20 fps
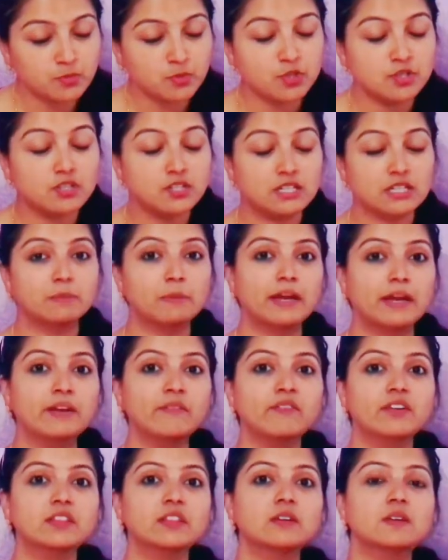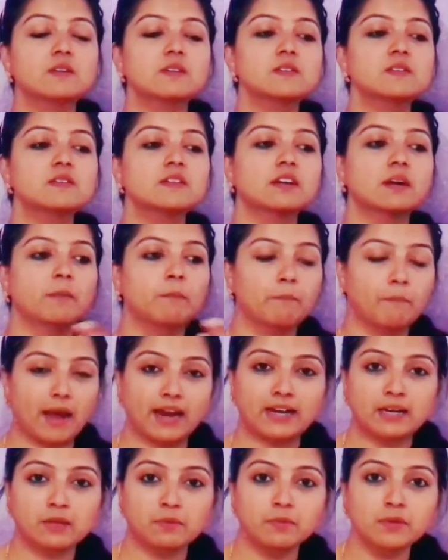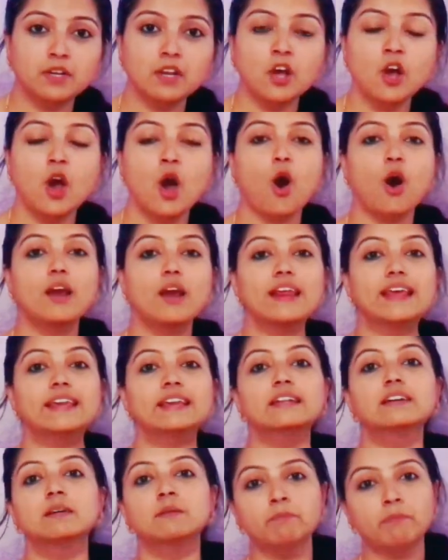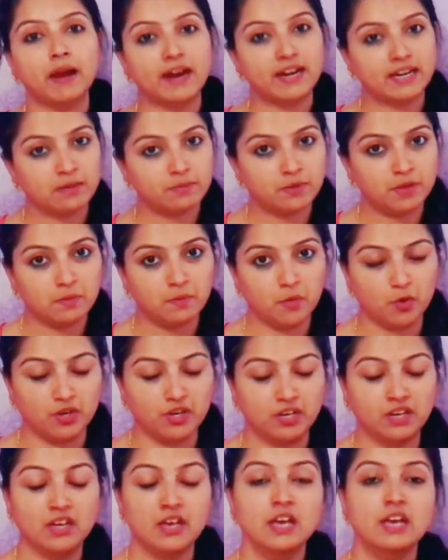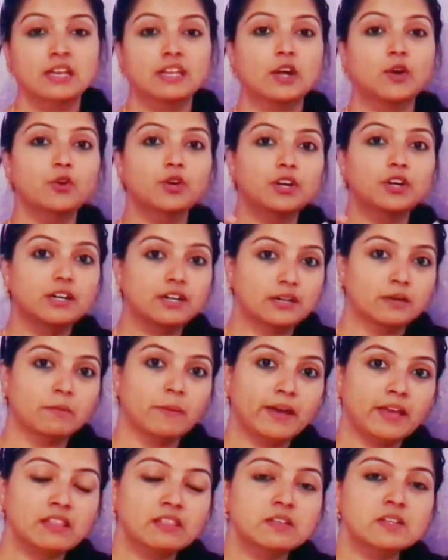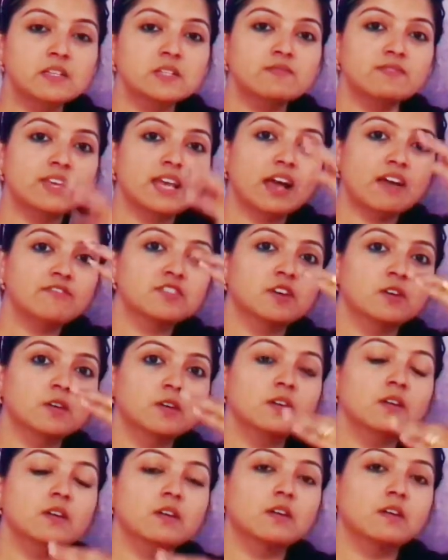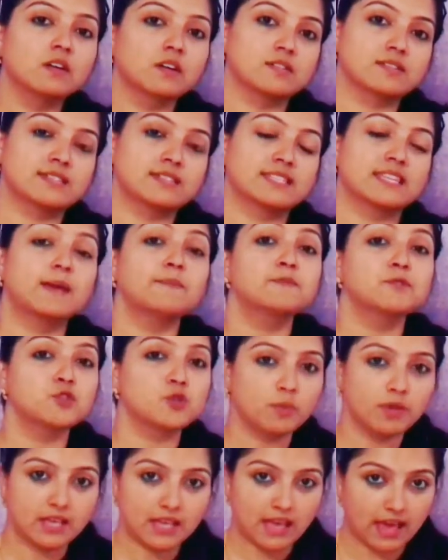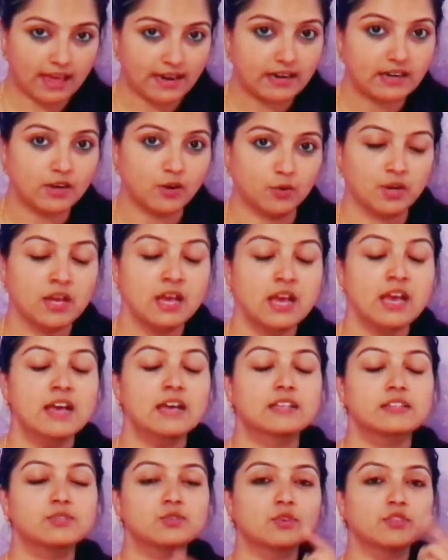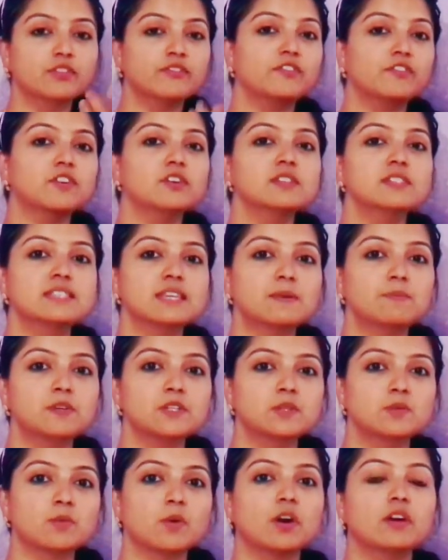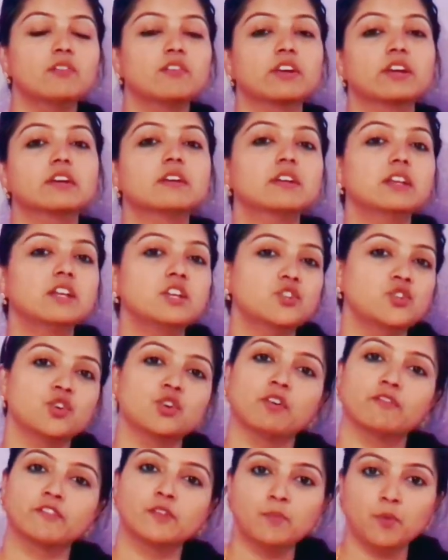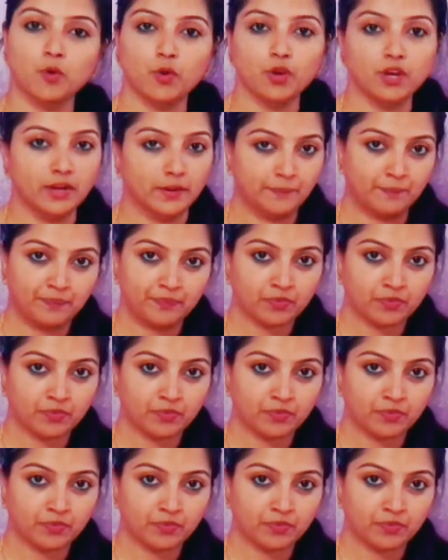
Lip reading: to determine whether it is a compatible or incompatible pollen. Now to determine this, we have certain steps to be carried out. So the first step is what? Recognition of the pollen.